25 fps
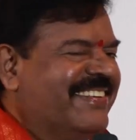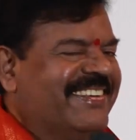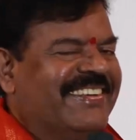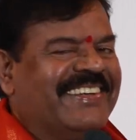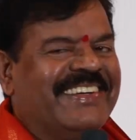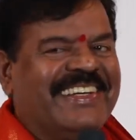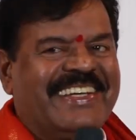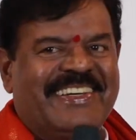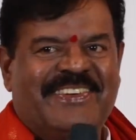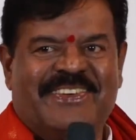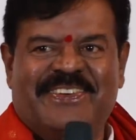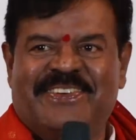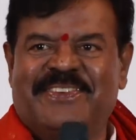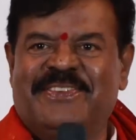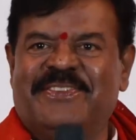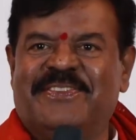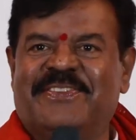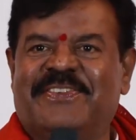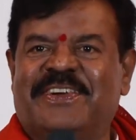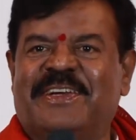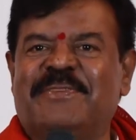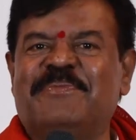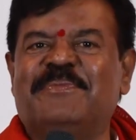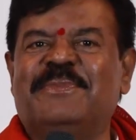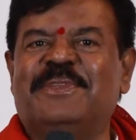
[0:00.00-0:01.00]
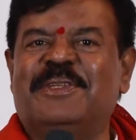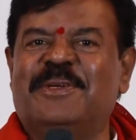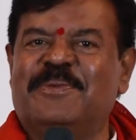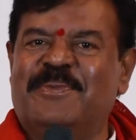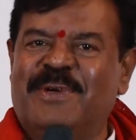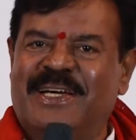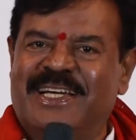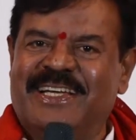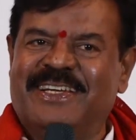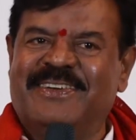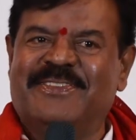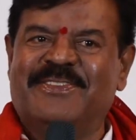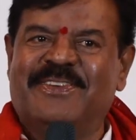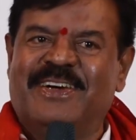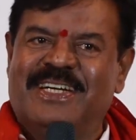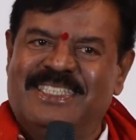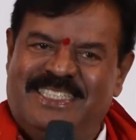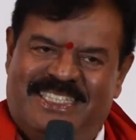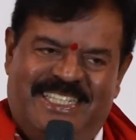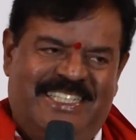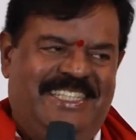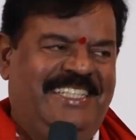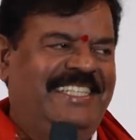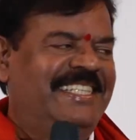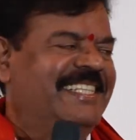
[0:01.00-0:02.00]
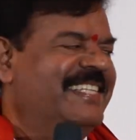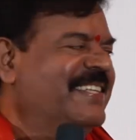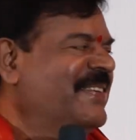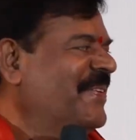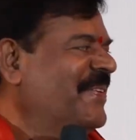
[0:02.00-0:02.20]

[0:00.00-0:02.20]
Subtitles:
Okay, from Dubai, Wazid